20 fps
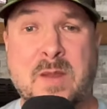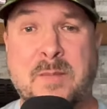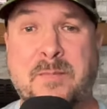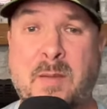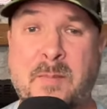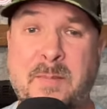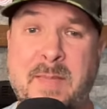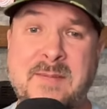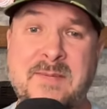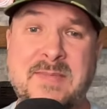
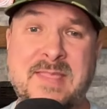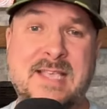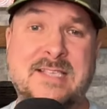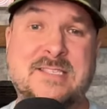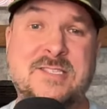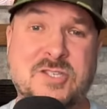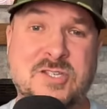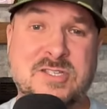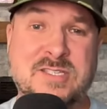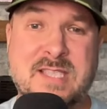but maybe
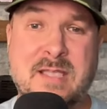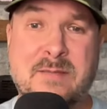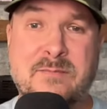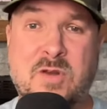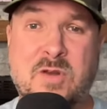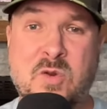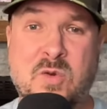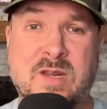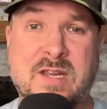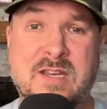that's just them
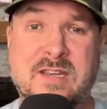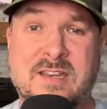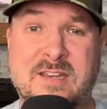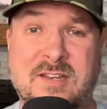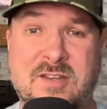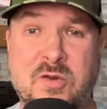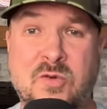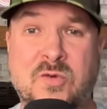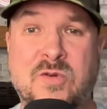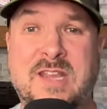doing
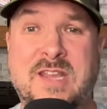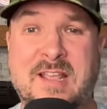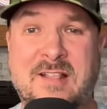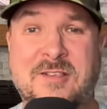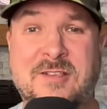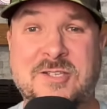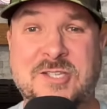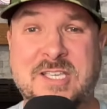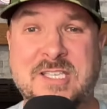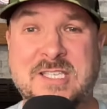due
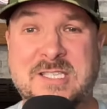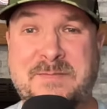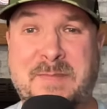diligence.